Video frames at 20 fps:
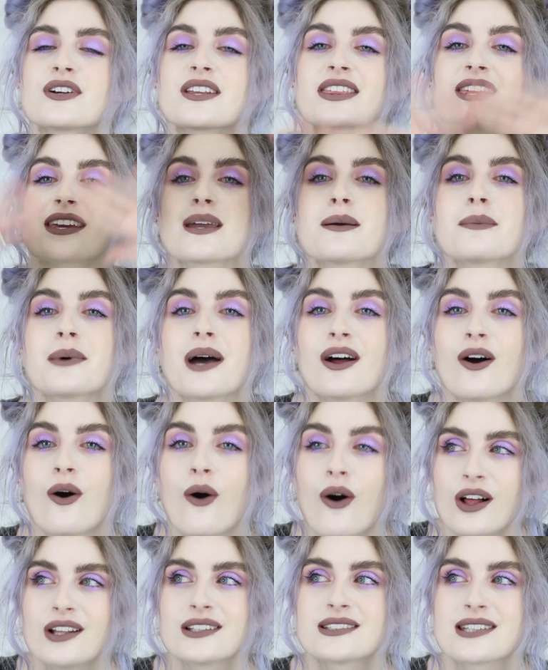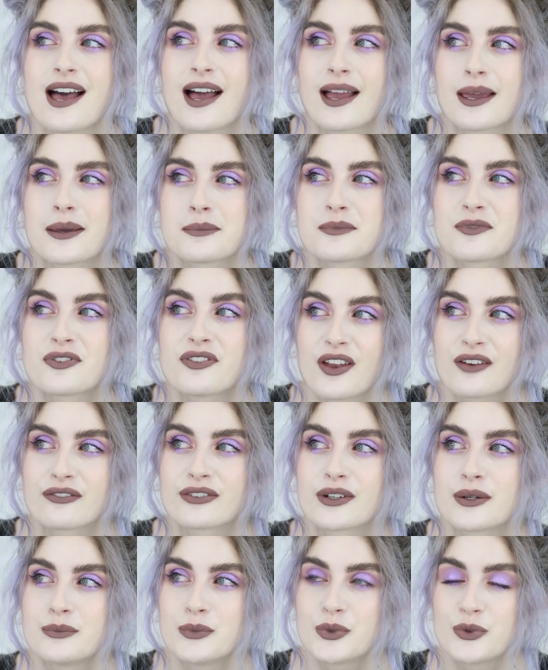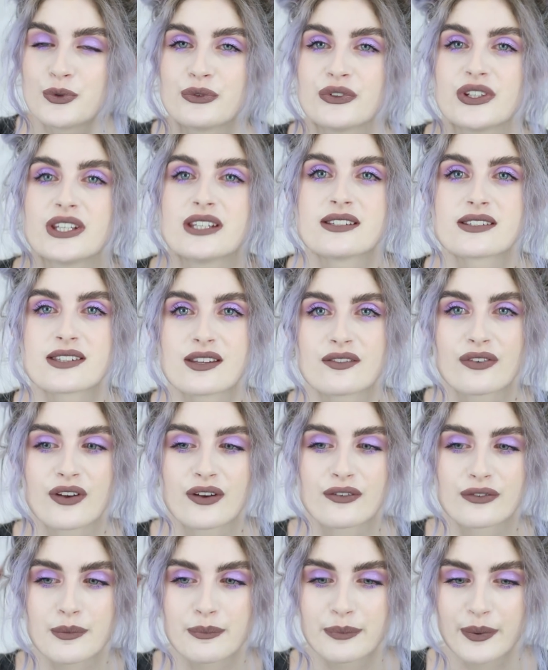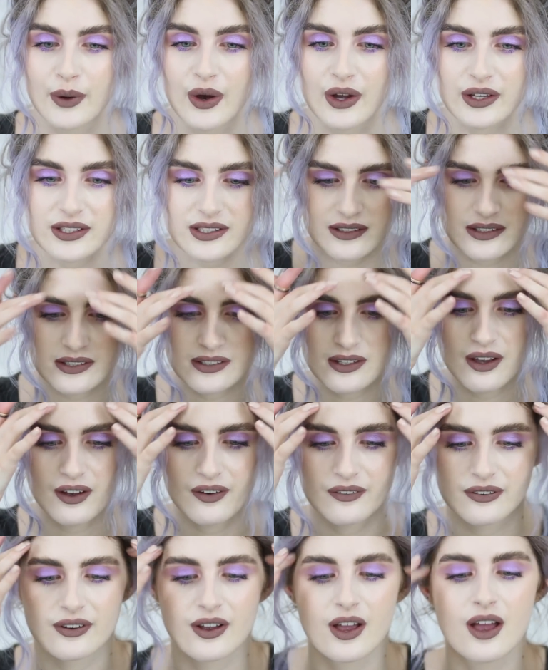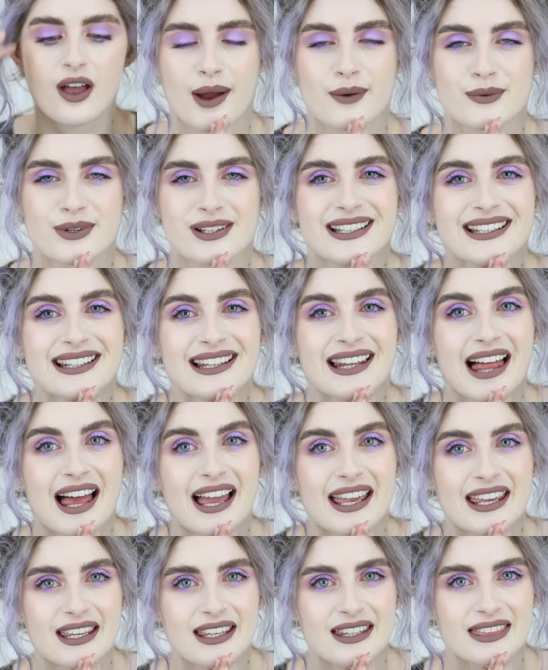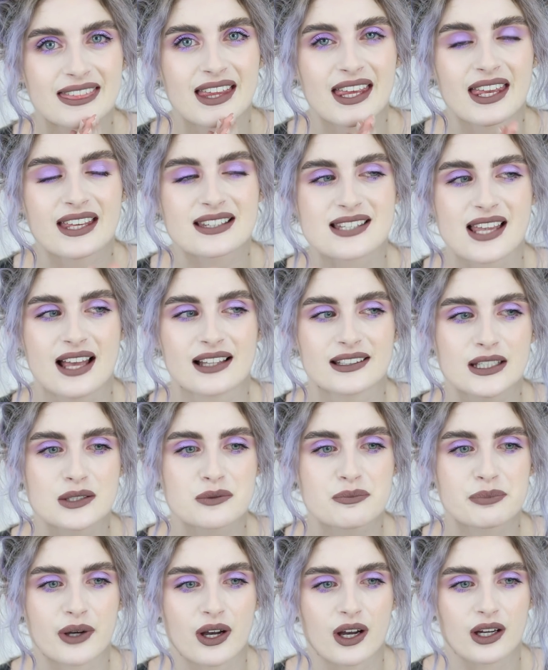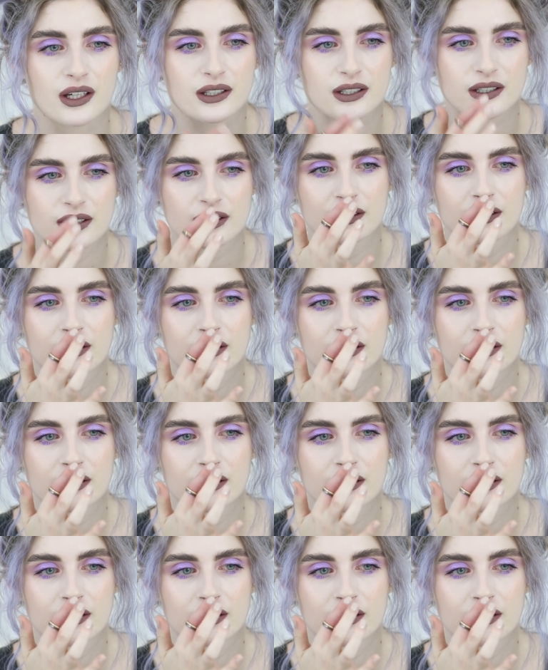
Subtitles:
we're thinking about all-time favorite movies and favorite books and stuff, I really like the Italian book.